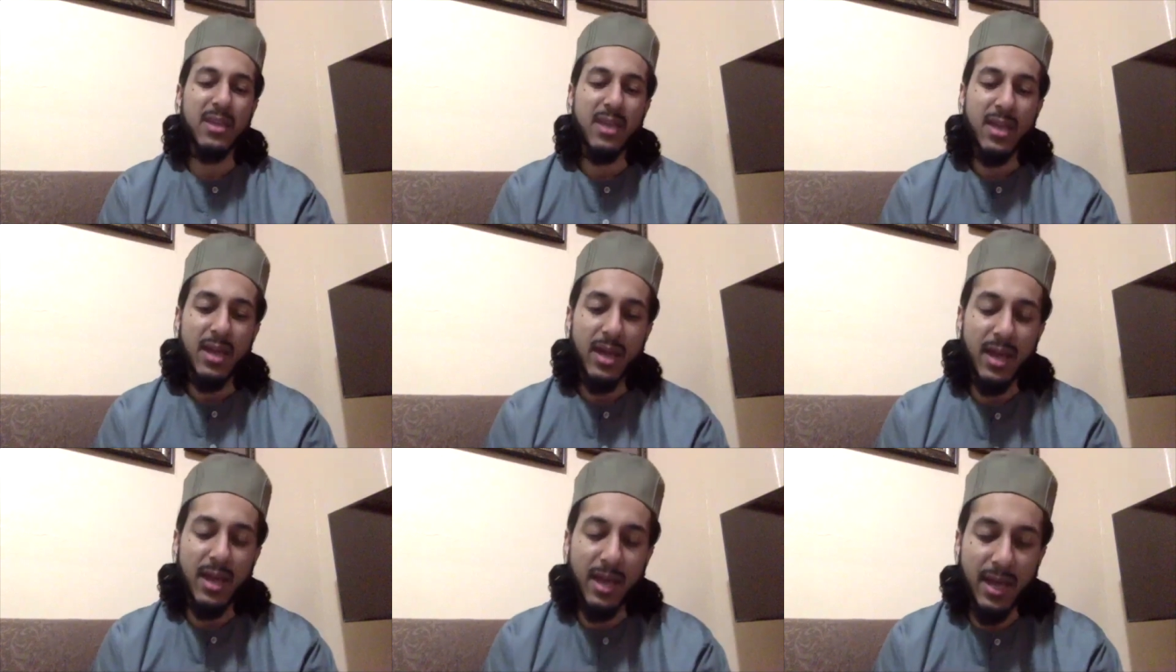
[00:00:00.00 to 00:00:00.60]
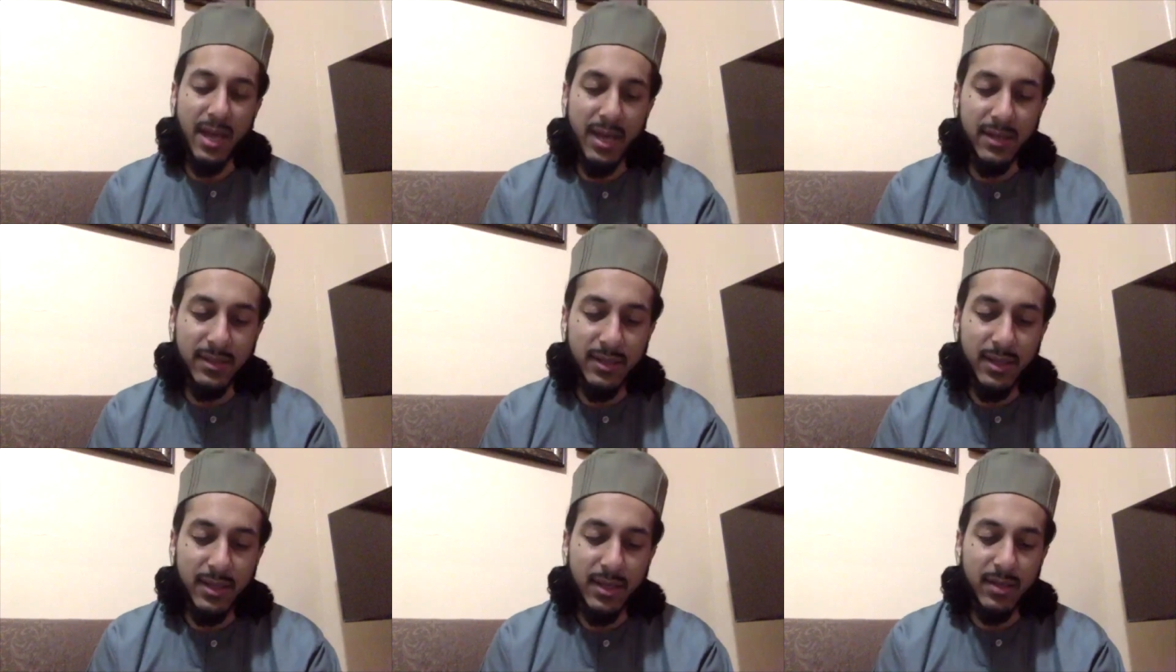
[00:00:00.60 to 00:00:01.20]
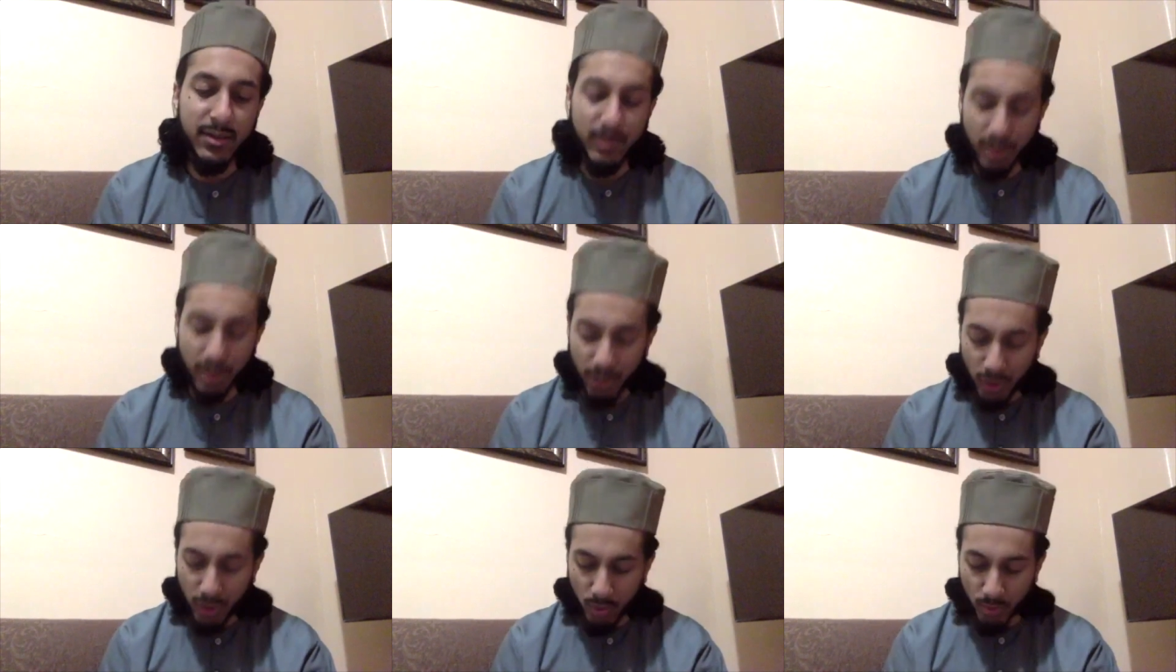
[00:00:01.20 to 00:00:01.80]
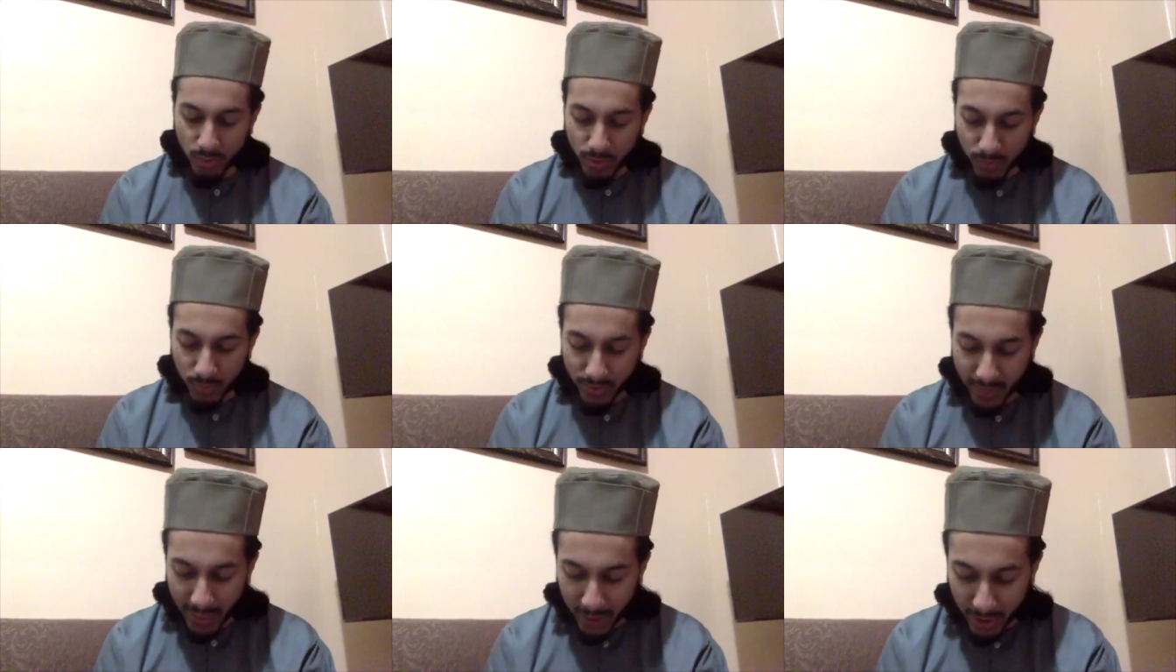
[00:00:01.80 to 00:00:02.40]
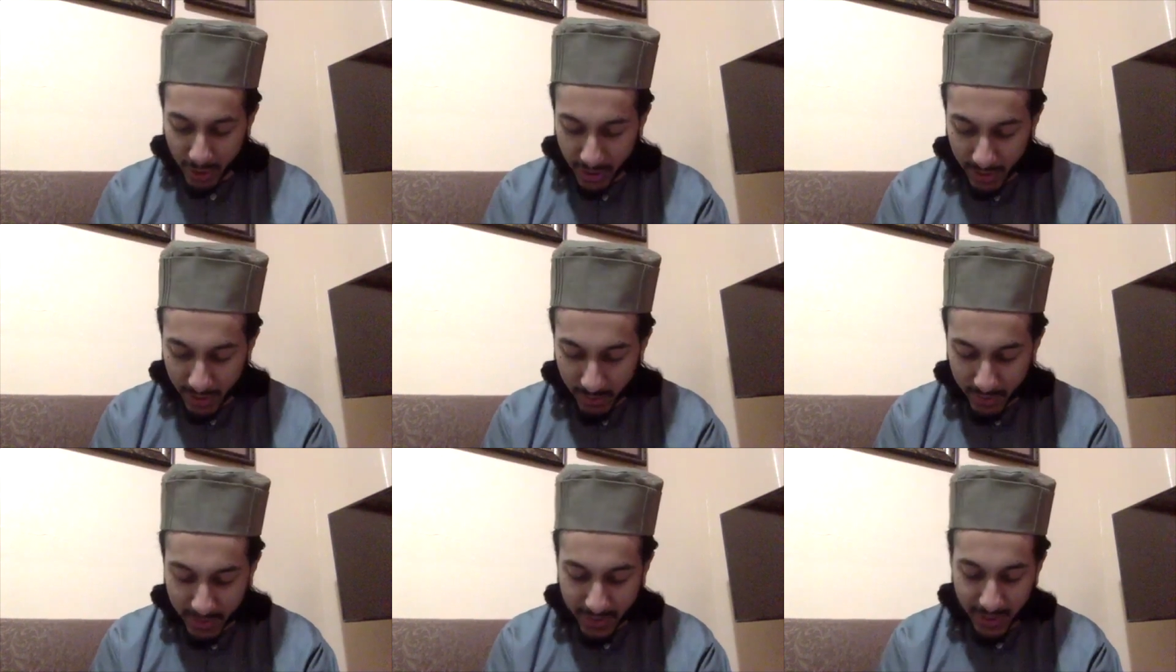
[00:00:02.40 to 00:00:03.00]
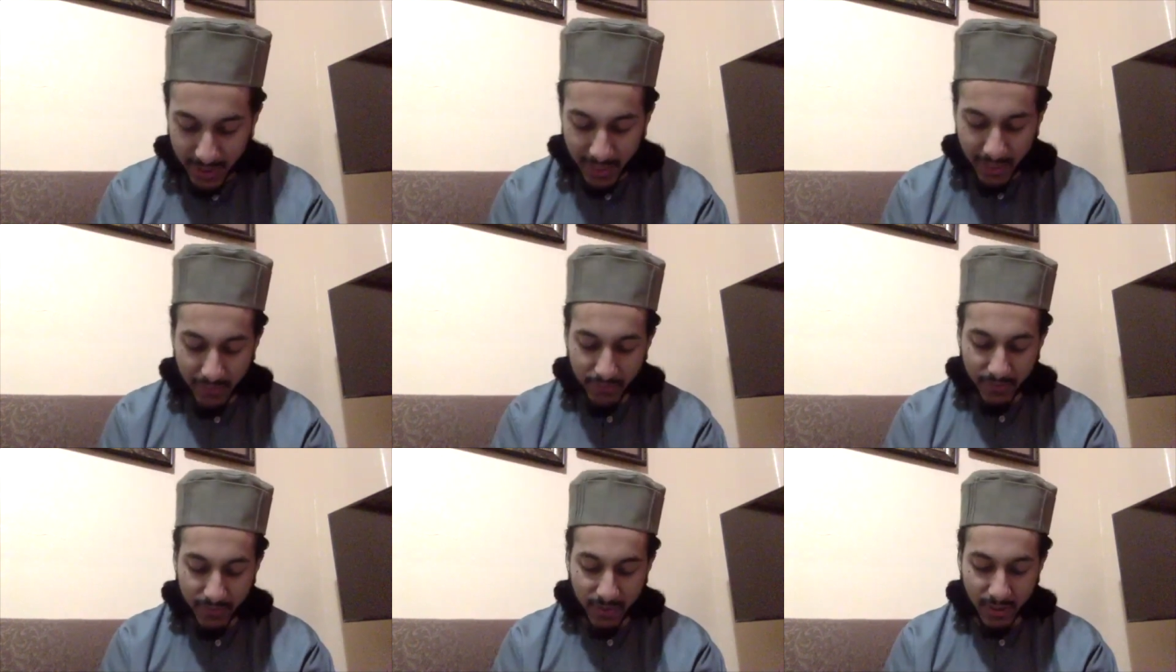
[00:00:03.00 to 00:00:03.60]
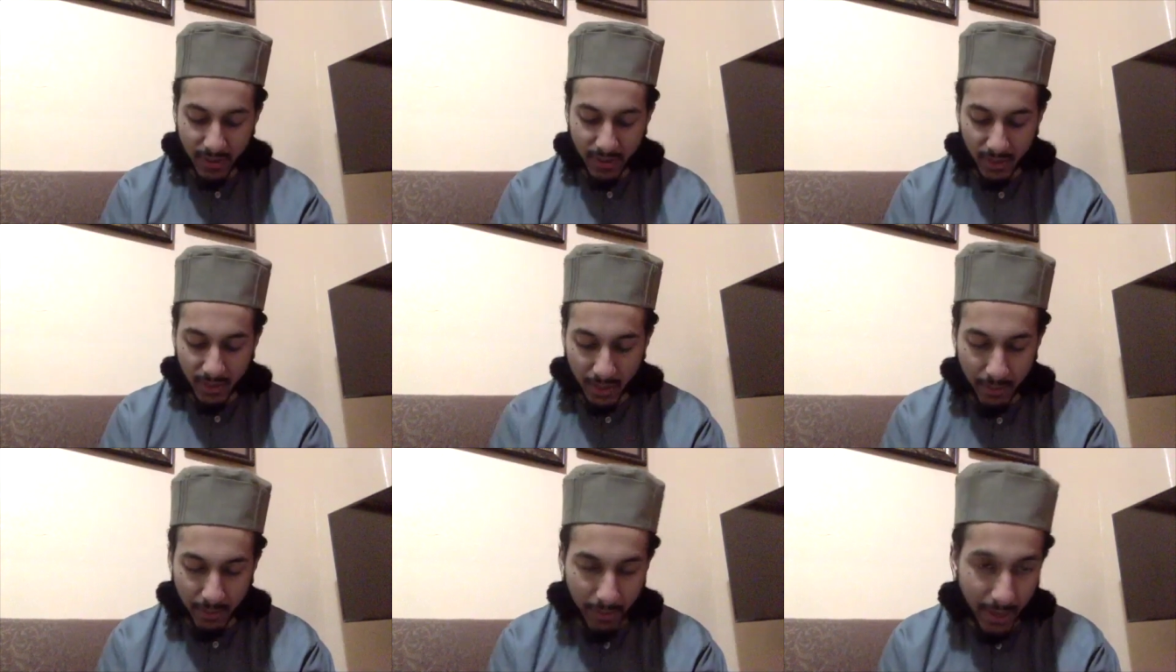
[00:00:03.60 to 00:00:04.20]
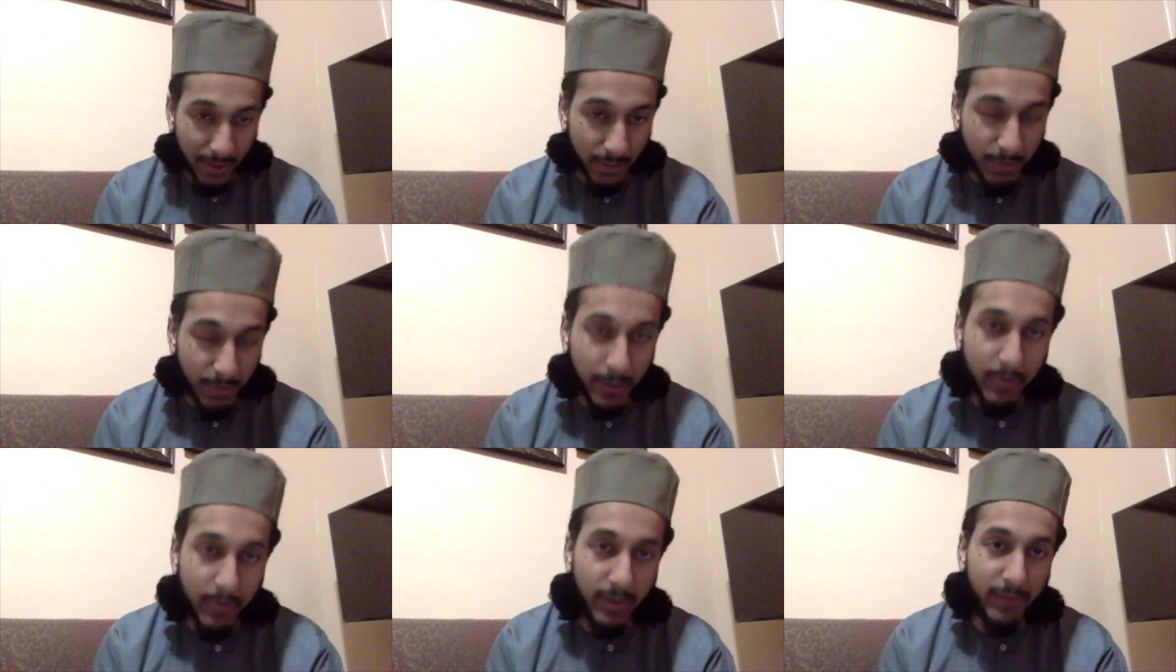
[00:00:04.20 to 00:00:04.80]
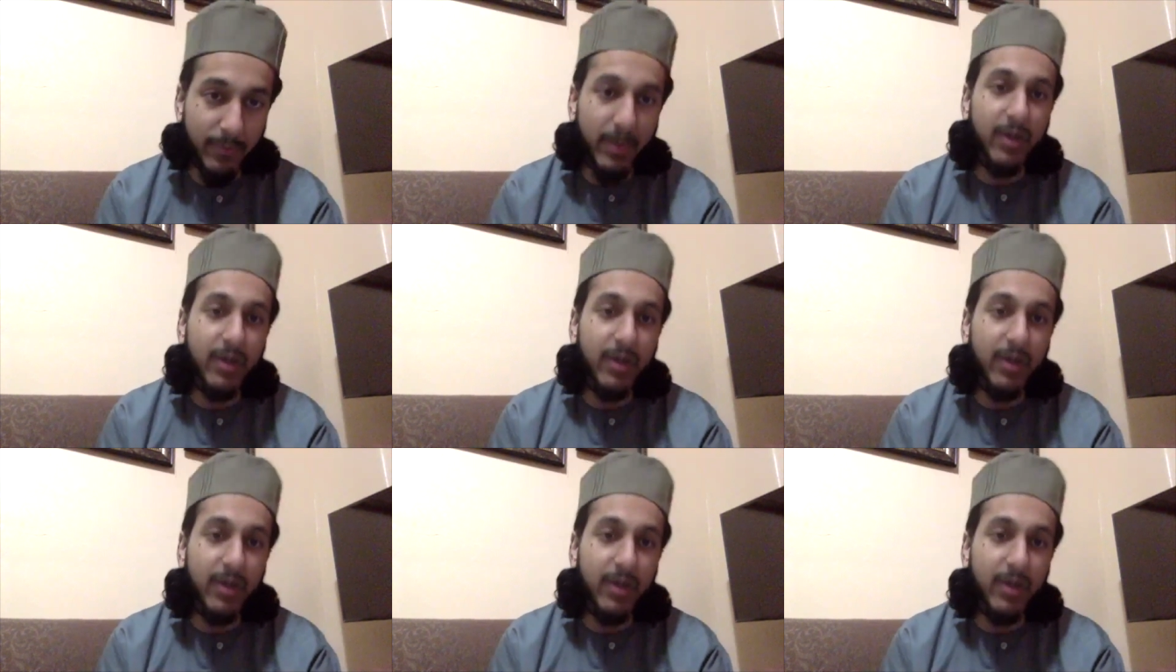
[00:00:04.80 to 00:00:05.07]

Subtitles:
And the news was actually received by the people of Makkah,